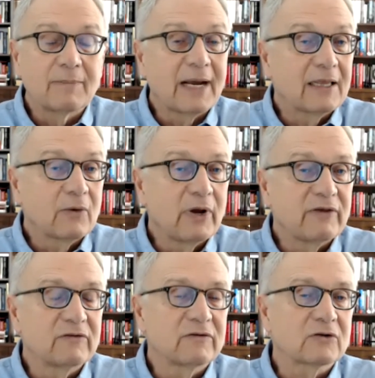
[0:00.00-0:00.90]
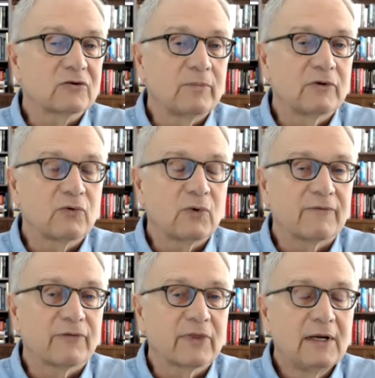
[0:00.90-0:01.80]
And by the way, since October
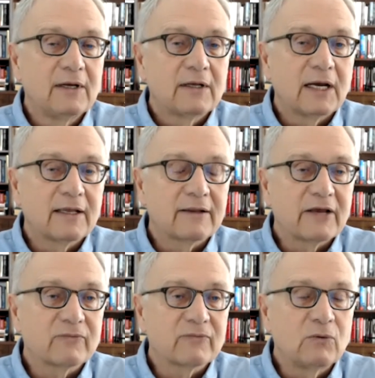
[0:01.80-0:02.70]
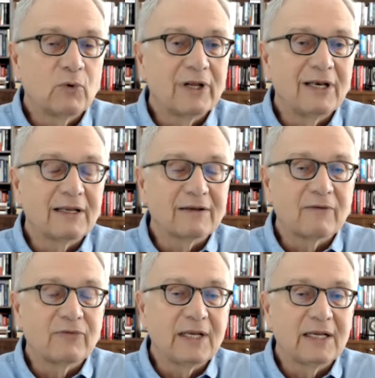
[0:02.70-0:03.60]
12th, there hasn't been none
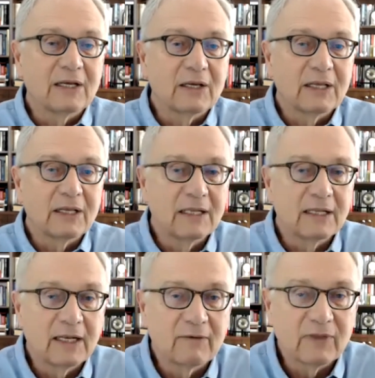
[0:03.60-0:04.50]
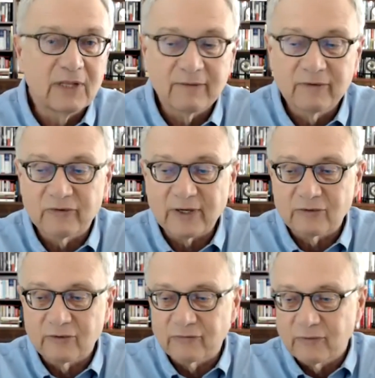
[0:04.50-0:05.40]
of the 11
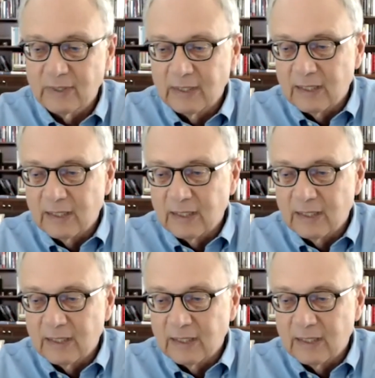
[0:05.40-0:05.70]
sectors